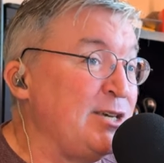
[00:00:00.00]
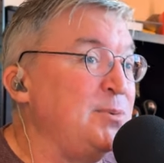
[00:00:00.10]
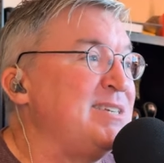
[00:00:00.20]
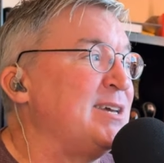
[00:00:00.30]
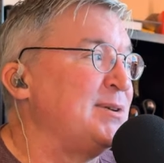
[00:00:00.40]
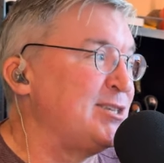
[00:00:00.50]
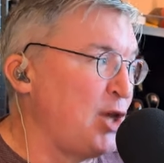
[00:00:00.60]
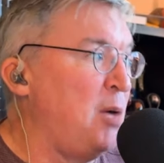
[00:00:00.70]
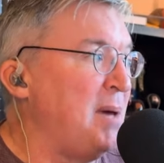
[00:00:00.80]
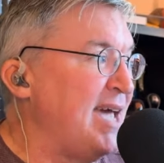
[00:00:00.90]
to is their
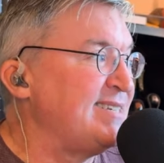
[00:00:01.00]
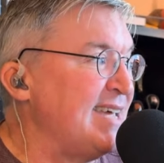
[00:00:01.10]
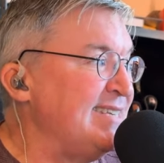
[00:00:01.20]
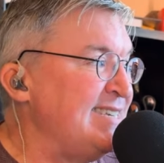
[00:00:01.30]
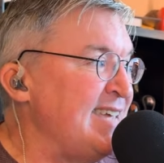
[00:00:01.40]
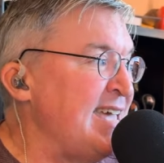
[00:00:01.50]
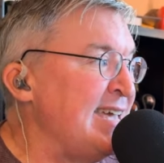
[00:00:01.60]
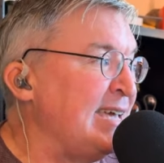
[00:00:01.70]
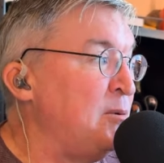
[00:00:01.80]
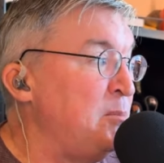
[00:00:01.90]
install base and
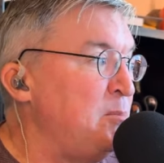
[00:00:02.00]
saying,